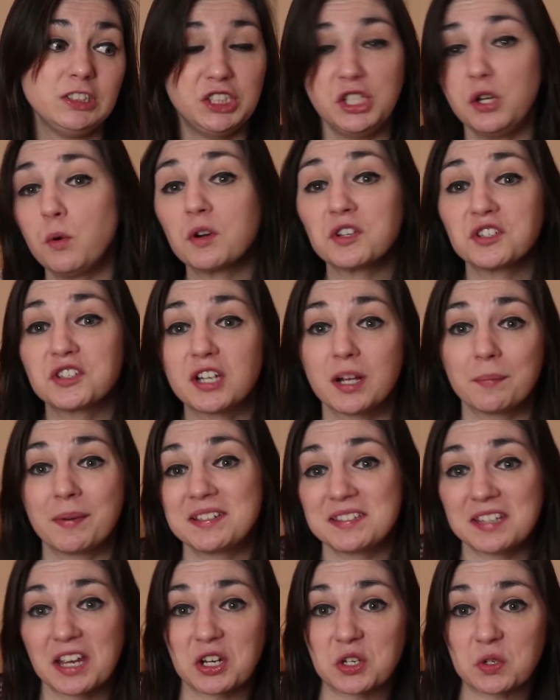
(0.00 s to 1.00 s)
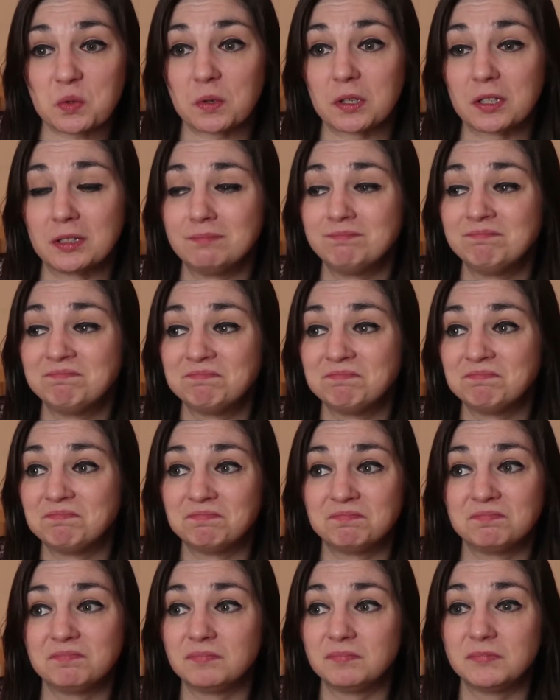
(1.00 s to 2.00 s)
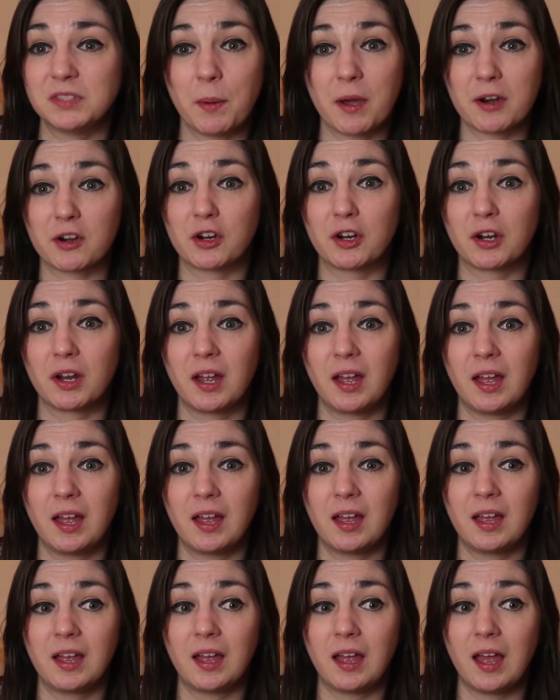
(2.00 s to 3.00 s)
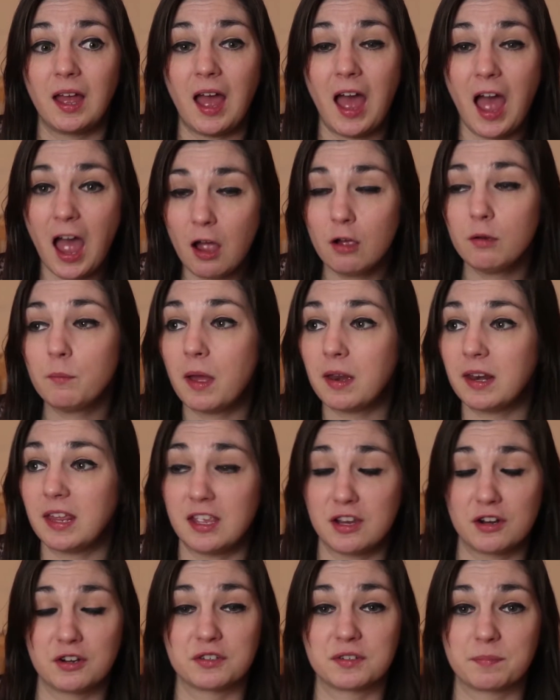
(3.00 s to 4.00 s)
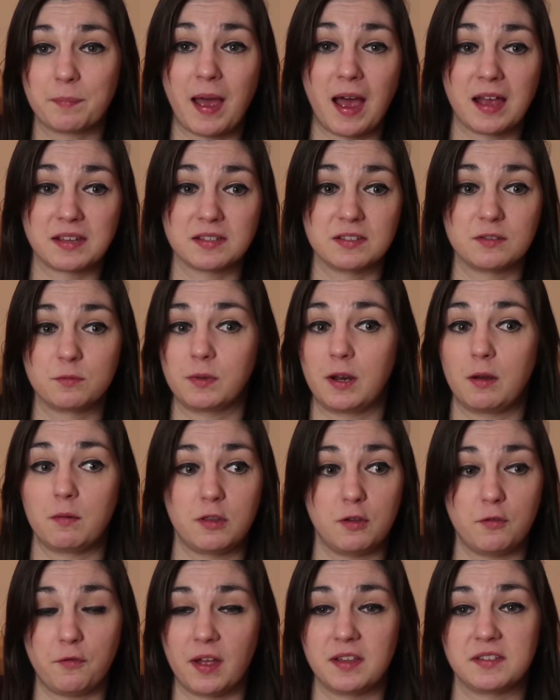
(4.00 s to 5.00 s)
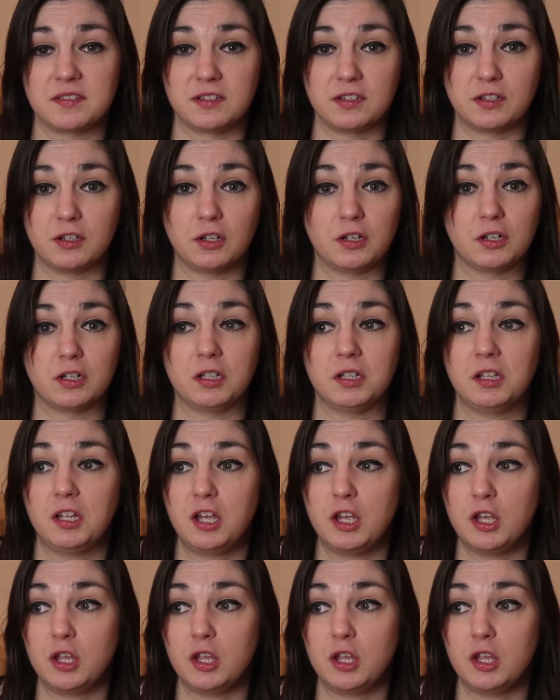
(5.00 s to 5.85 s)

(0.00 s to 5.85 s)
You are still bisexual. No matter how many years passes without you fancying a girl,